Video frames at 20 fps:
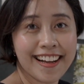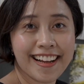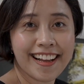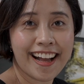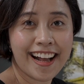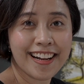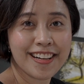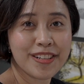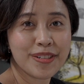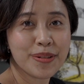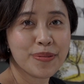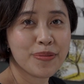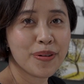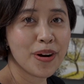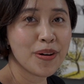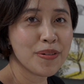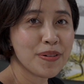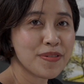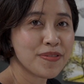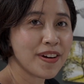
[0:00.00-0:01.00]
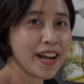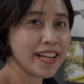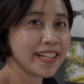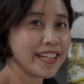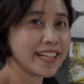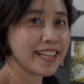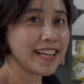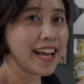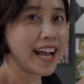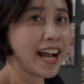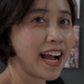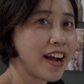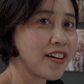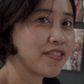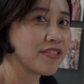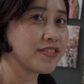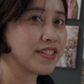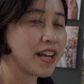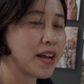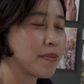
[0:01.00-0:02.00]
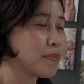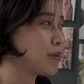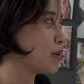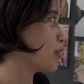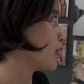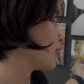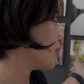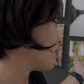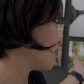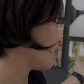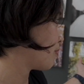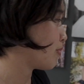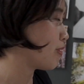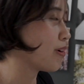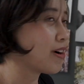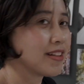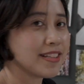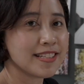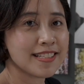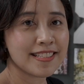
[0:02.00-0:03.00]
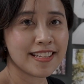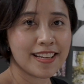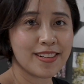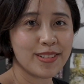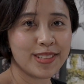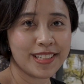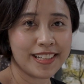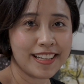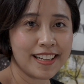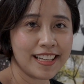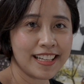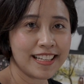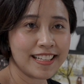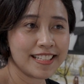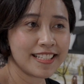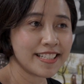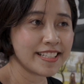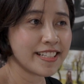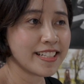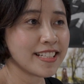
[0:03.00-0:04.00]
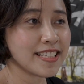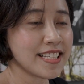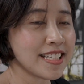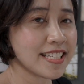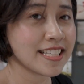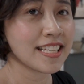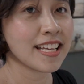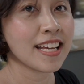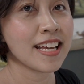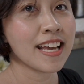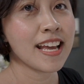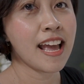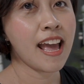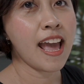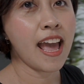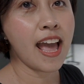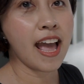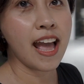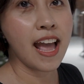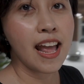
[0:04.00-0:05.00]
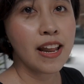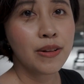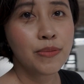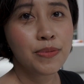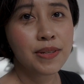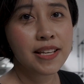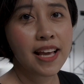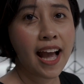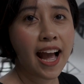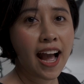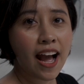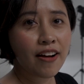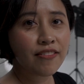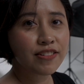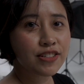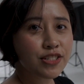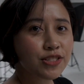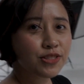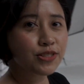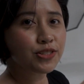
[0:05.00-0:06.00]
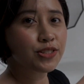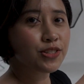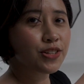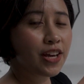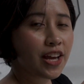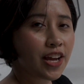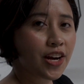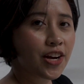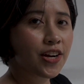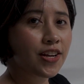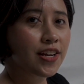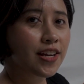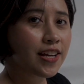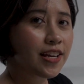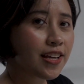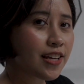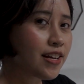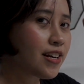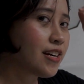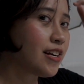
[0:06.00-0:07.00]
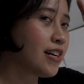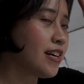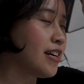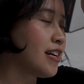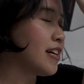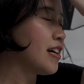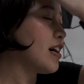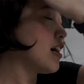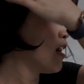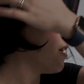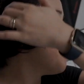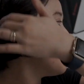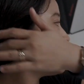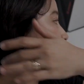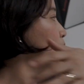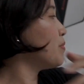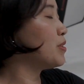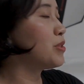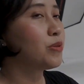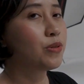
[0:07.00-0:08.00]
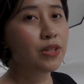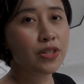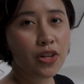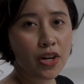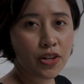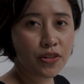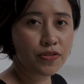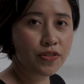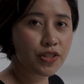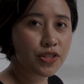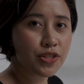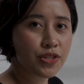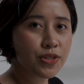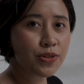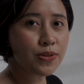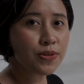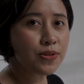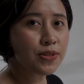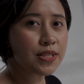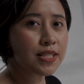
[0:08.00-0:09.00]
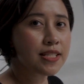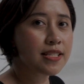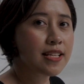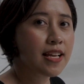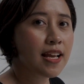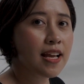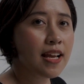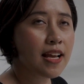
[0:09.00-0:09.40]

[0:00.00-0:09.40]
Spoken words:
gallery wall. We finally have them on the wall instead of easels. And we have our studio area here where we do a lot of our shoots.